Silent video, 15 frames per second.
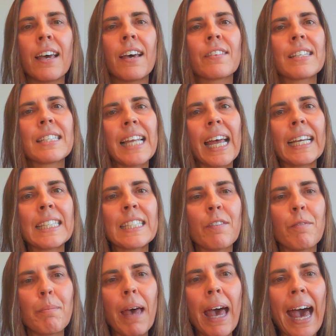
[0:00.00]
the science of
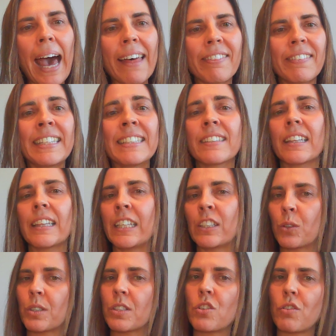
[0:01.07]
math needs to lead
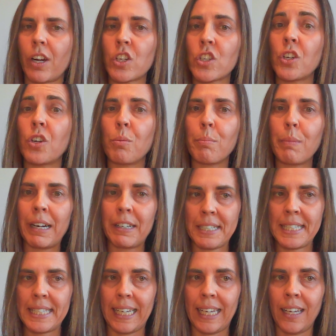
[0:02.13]
towards structured
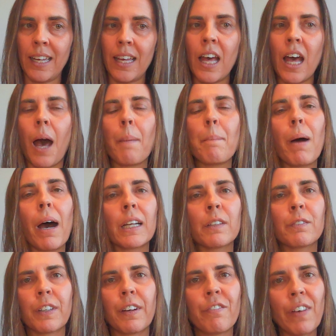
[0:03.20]
numeracy, a model
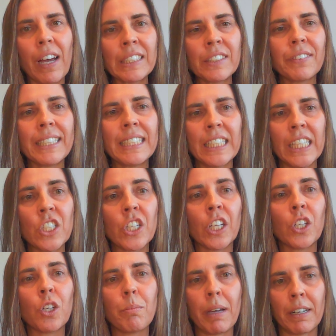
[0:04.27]
for effectively teaching
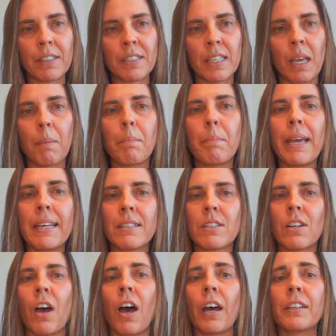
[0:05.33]
numeracy based
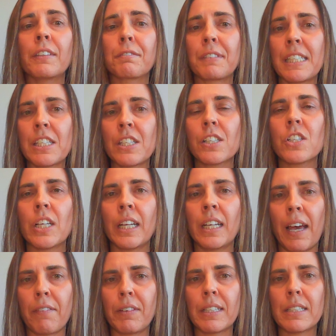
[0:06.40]
on research and
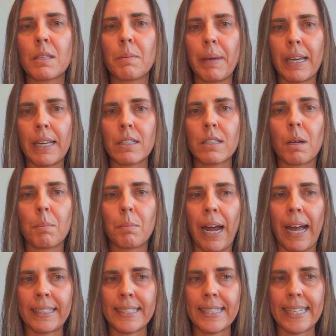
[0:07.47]
evidence-based
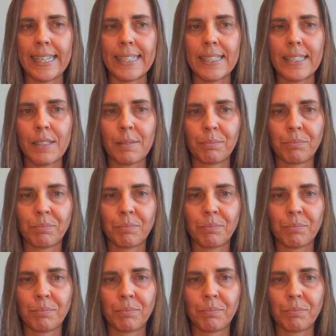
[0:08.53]
practices.